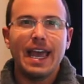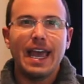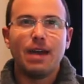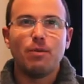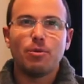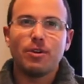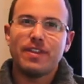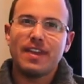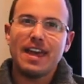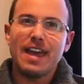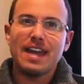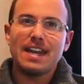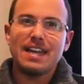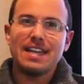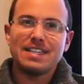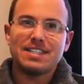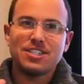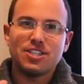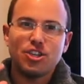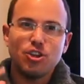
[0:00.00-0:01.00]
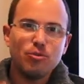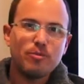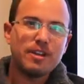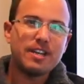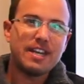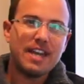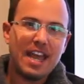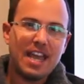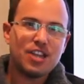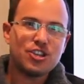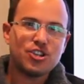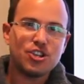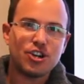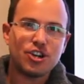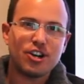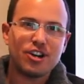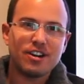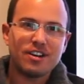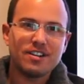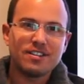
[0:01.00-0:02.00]
And with that, it's human
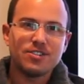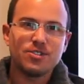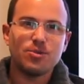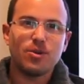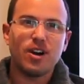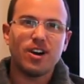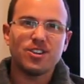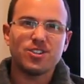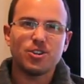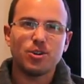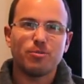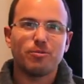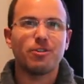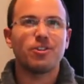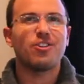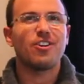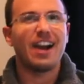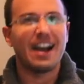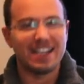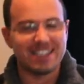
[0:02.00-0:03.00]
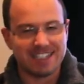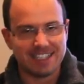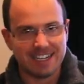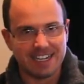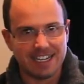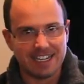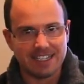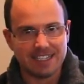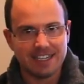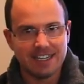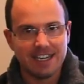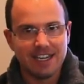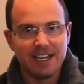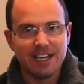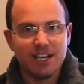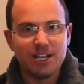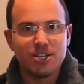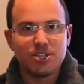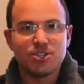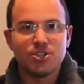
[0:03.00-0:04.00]
nature to also procrastinate.
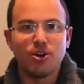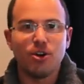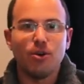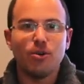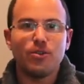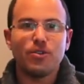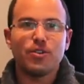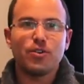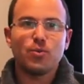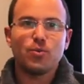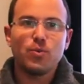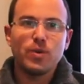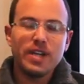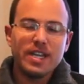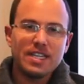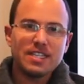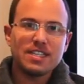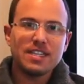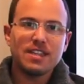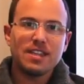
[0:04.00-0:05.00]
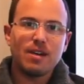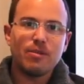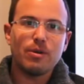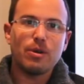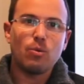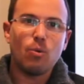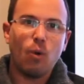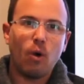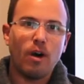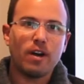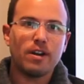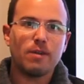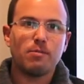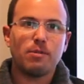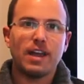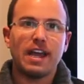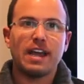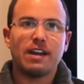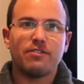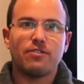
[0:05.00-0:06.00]
So the reason that we want to
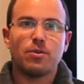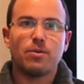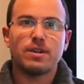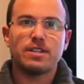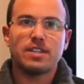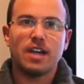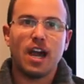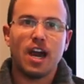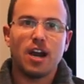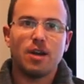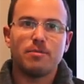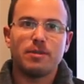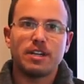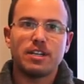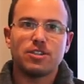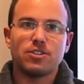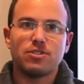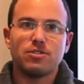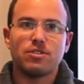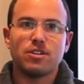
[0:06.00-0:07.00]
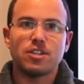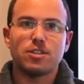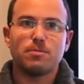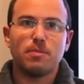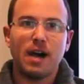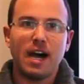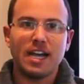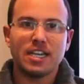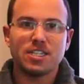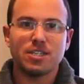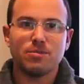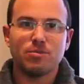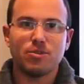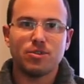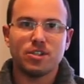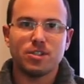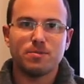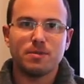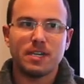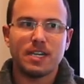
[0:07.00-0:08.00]
plan for retirement as soon as
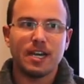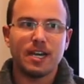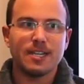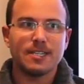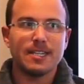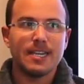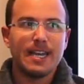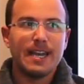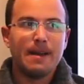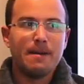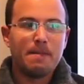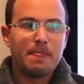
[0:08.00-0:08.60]
possible is because